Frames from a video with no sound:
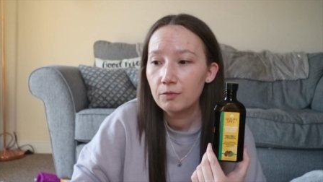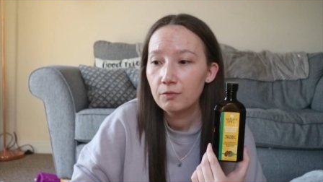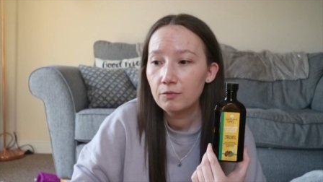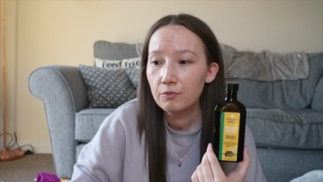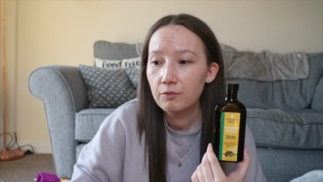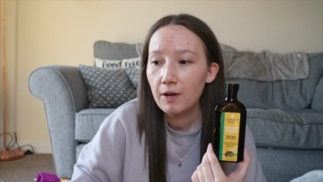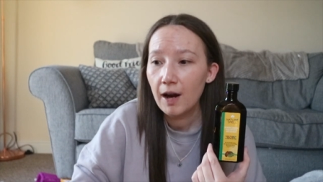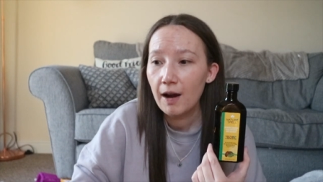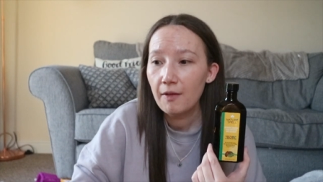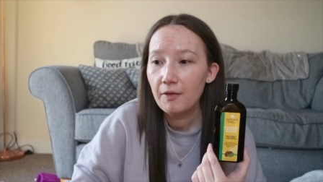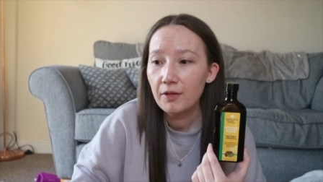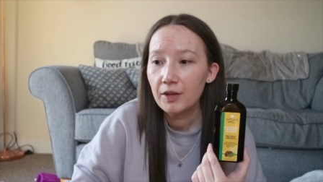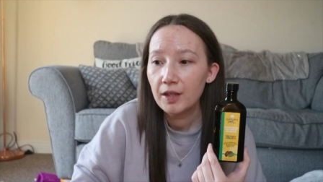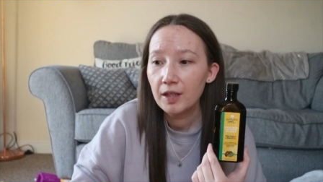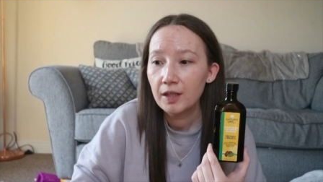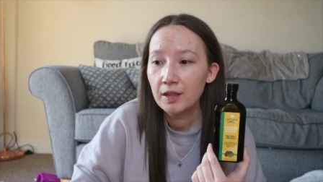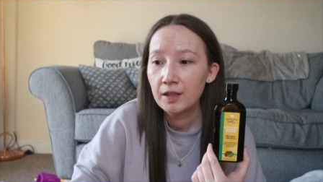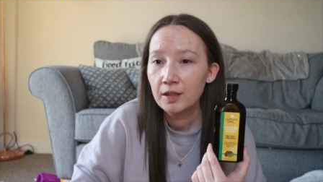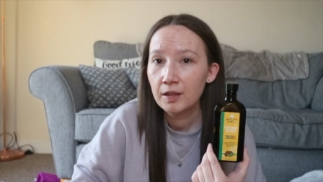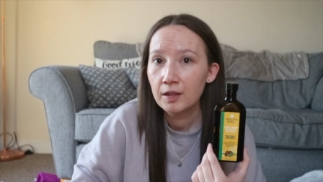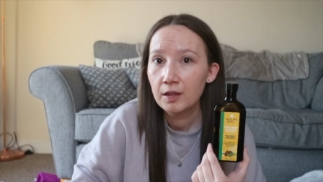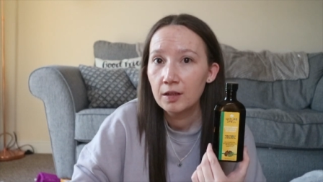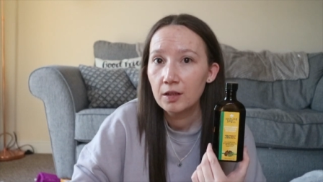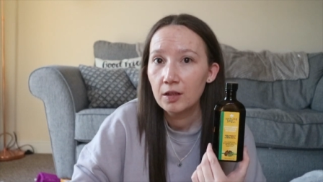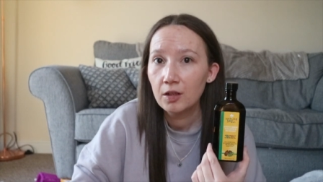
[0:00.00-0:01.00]
rather
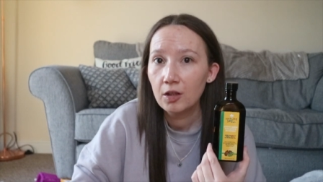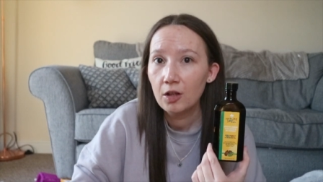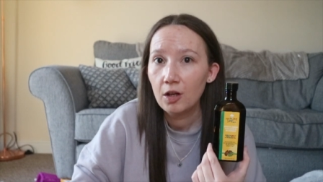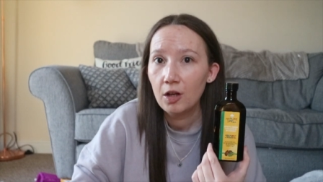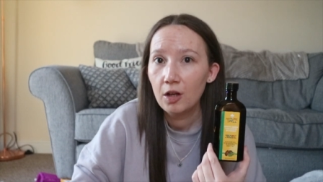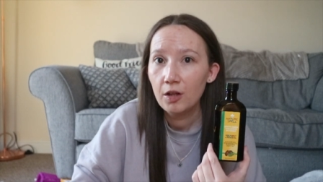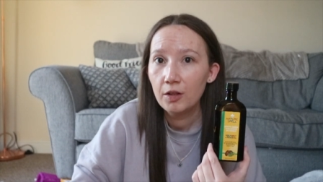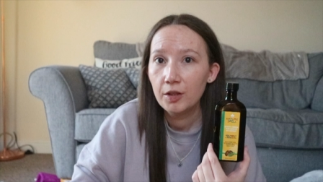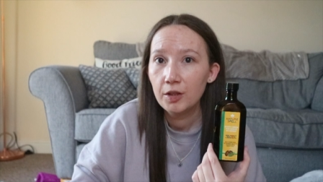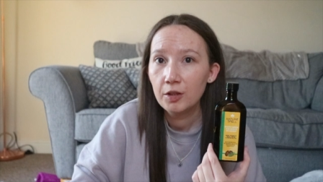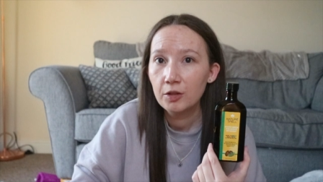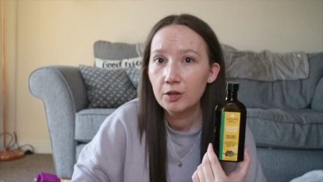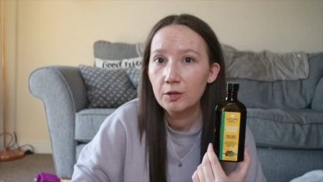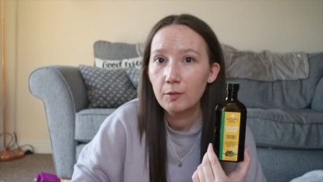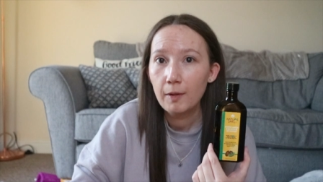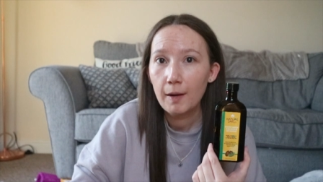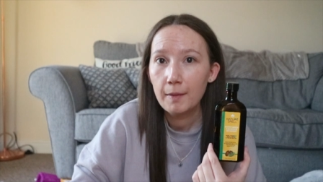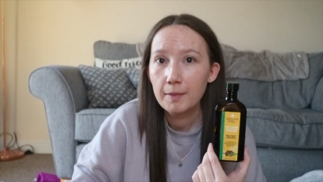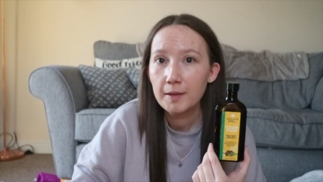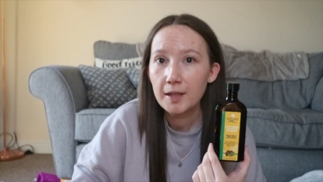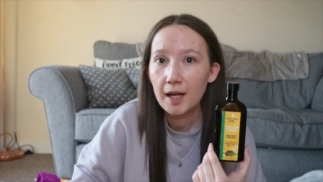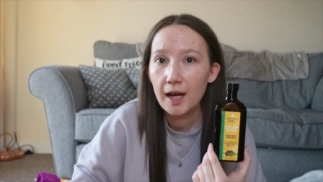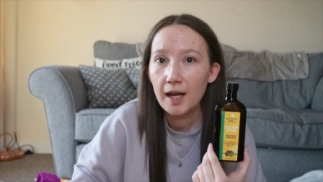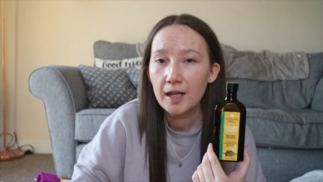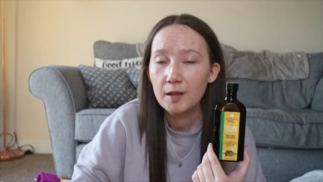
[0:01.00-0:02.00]
than all the other
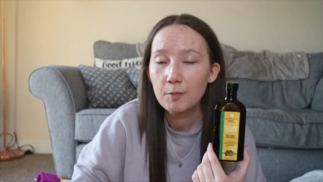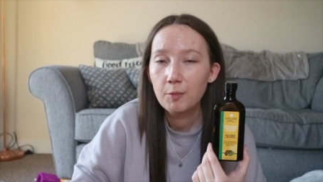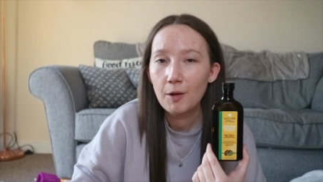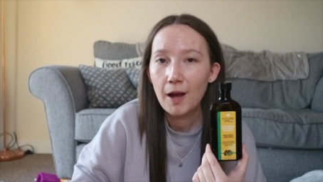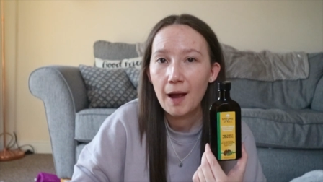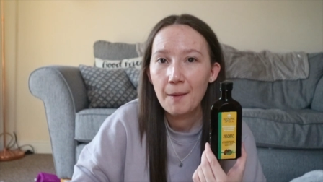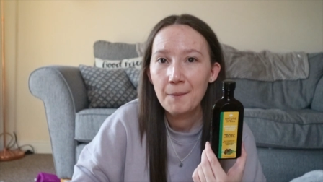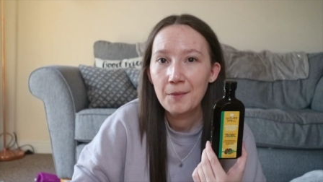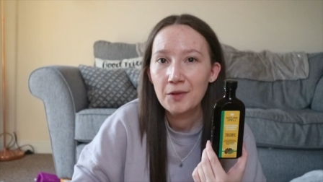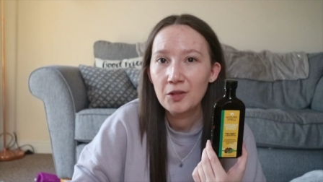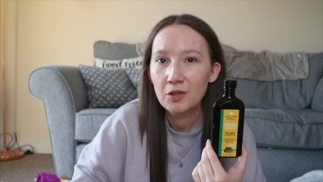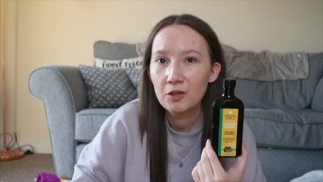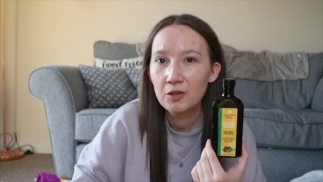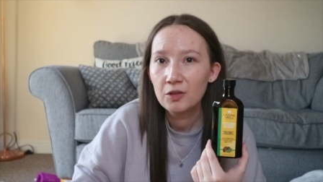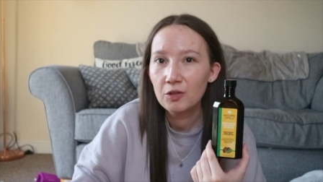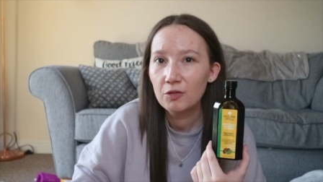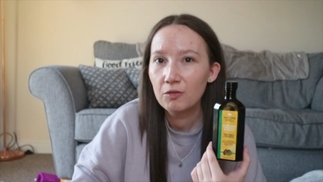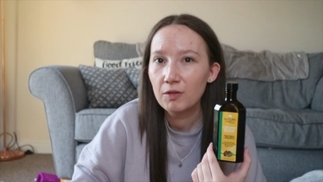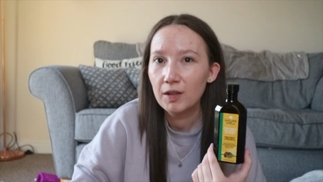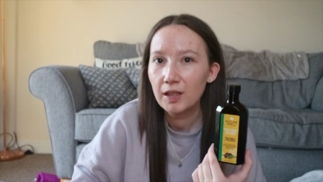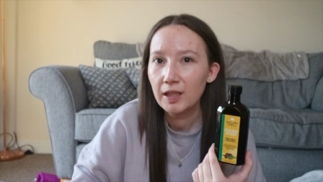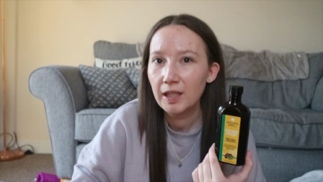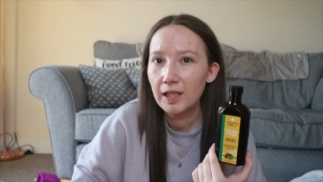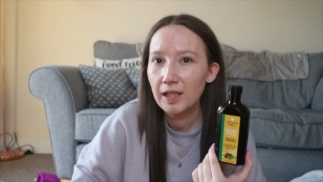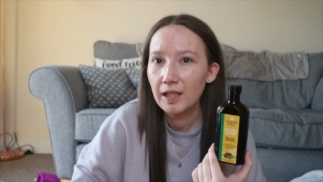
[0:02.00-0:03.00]
websites, but Amazon's
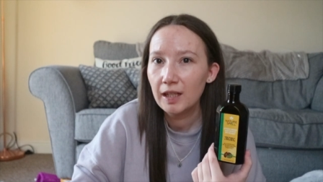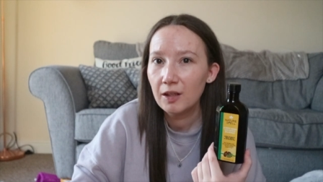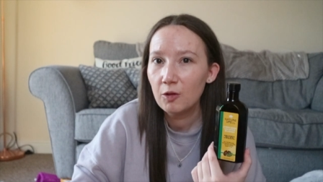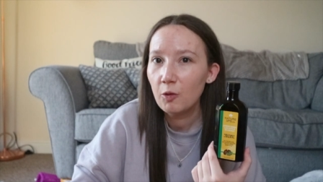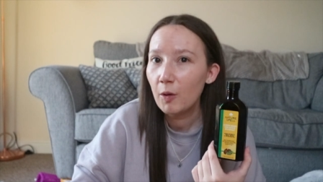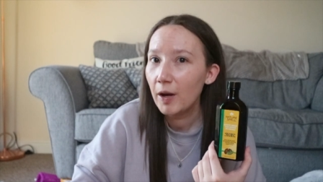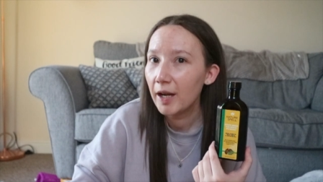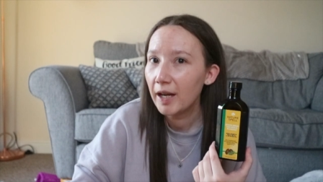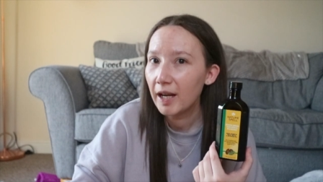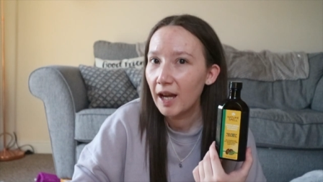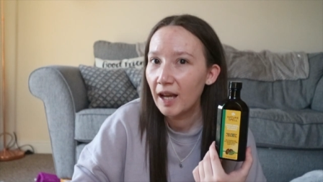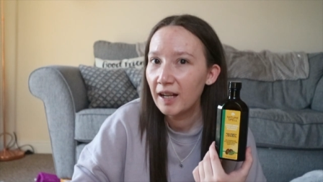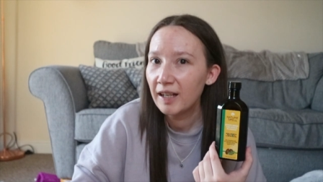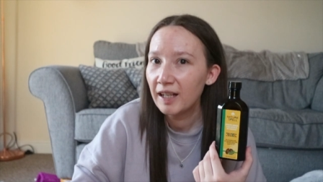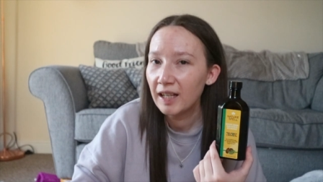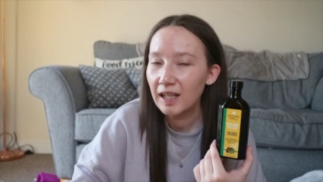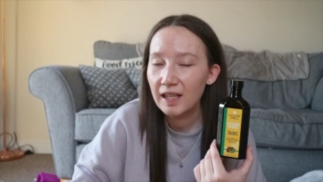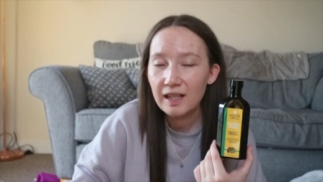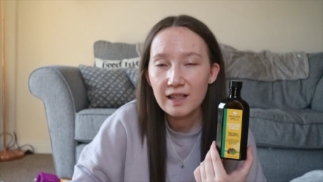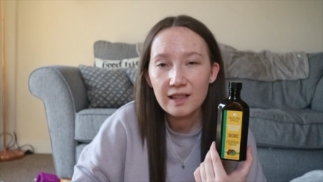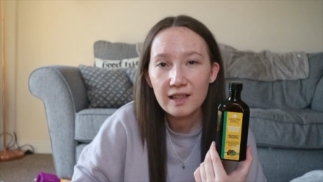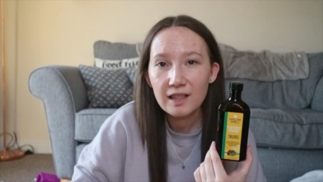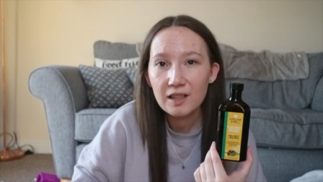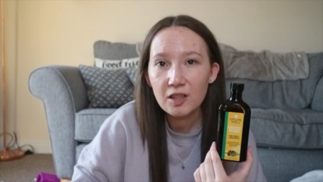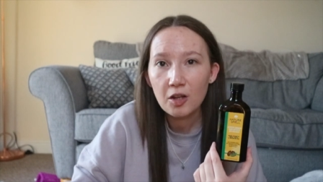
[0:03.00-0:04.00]
really quick and
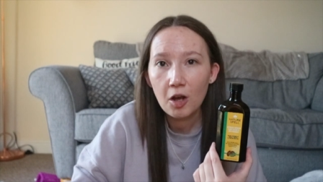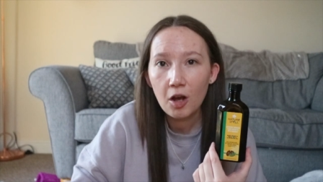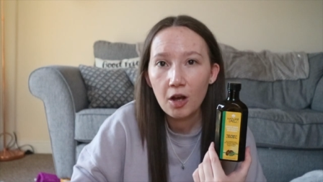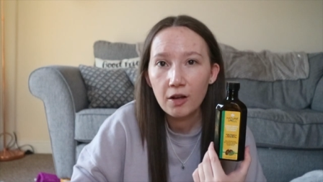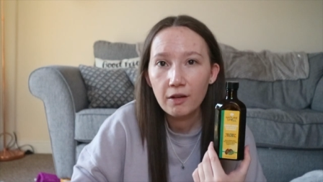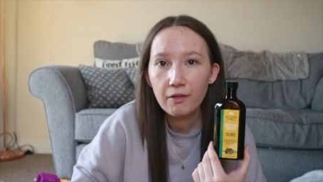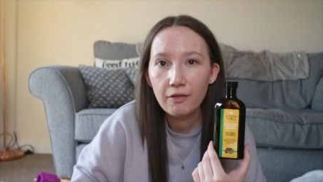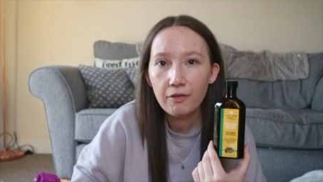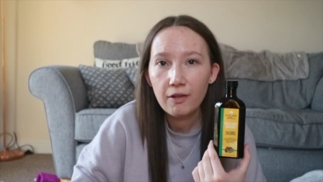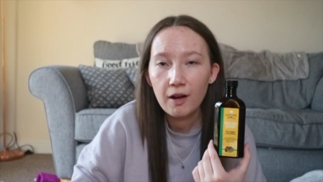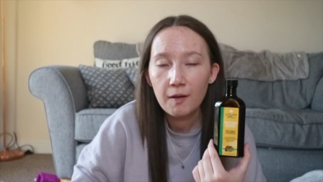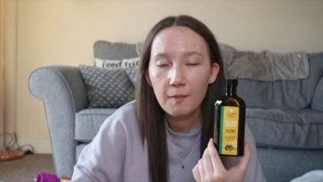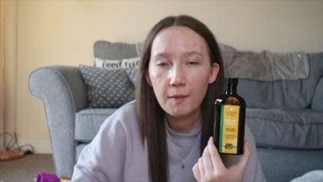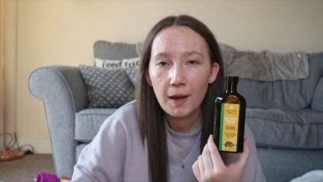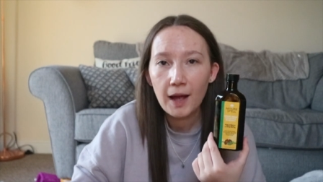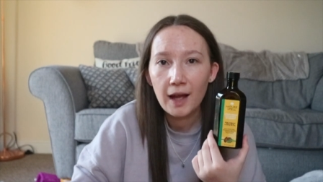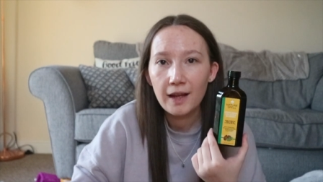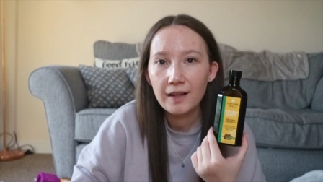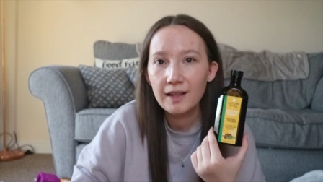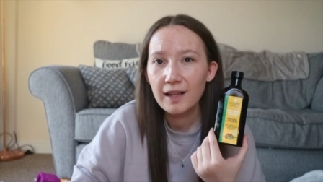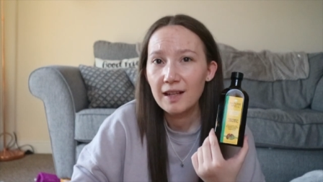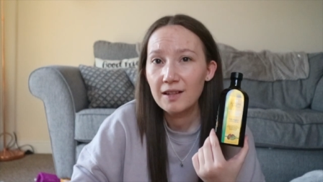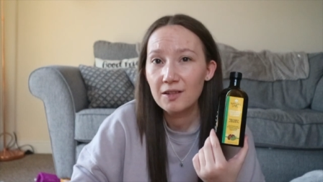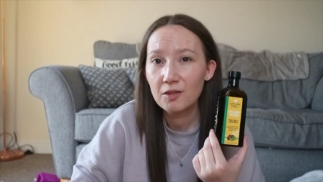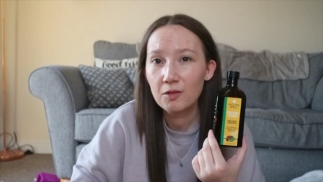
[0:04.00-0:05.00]
easy to order from,
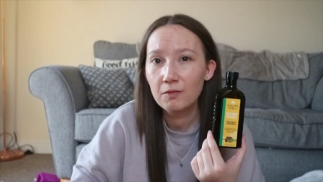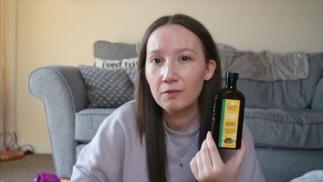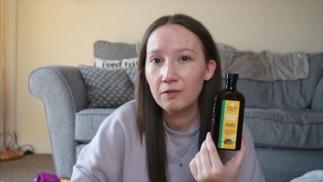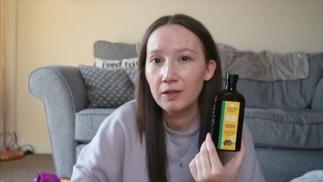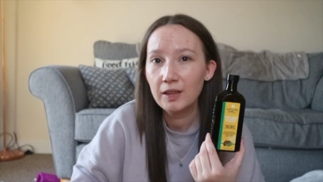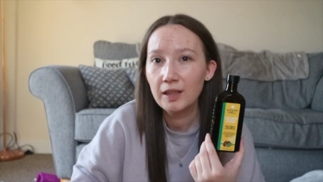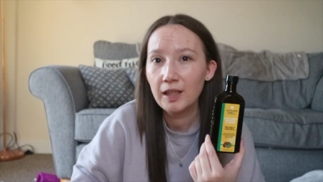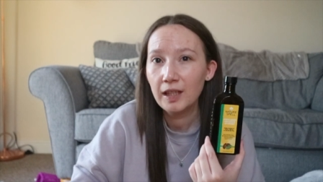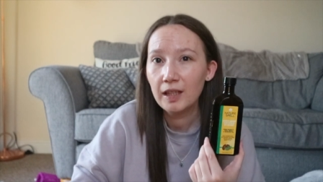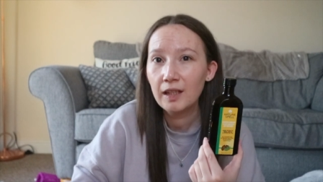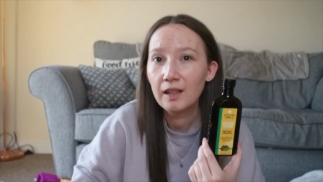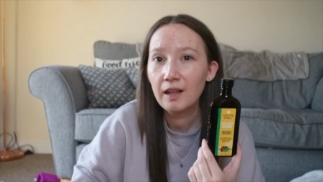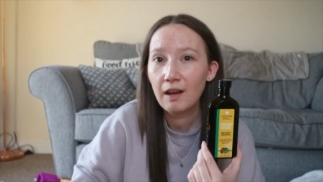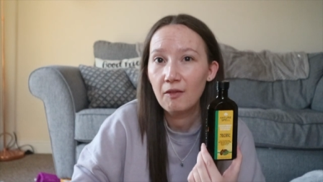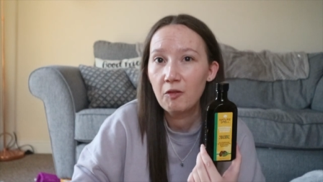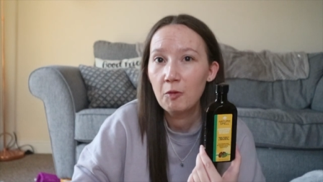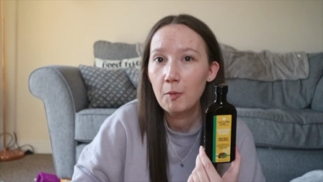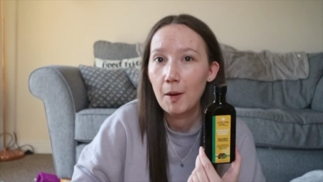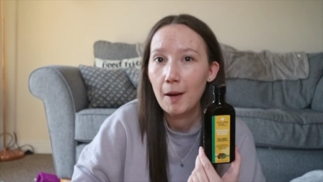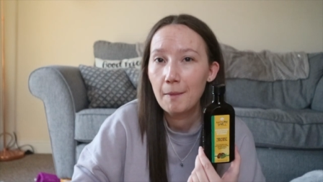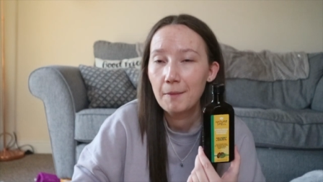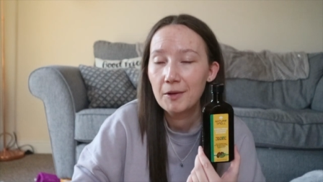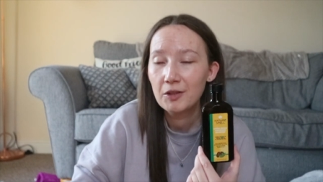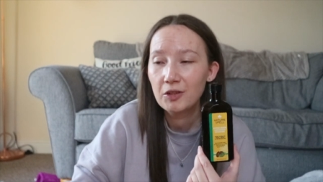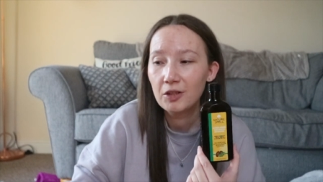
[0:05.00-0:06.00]
and it's something that you can get from
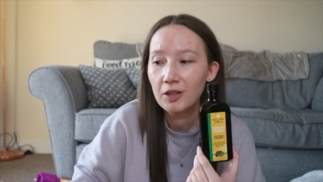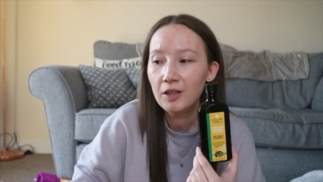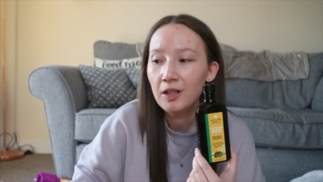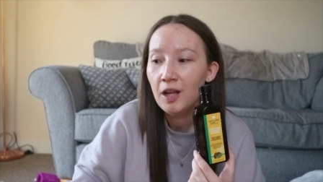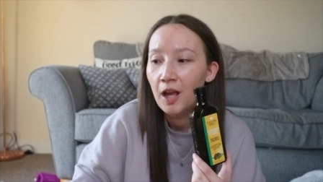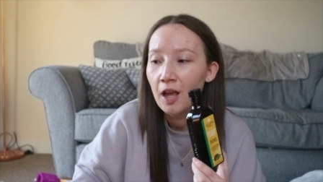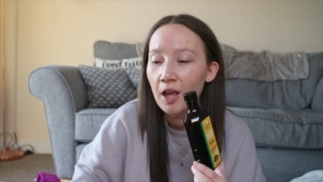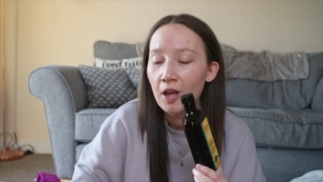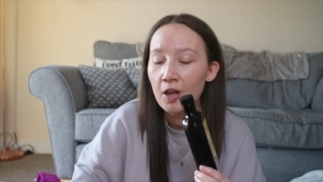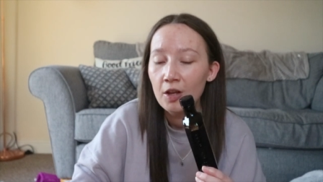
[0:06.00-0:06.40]
Amazon.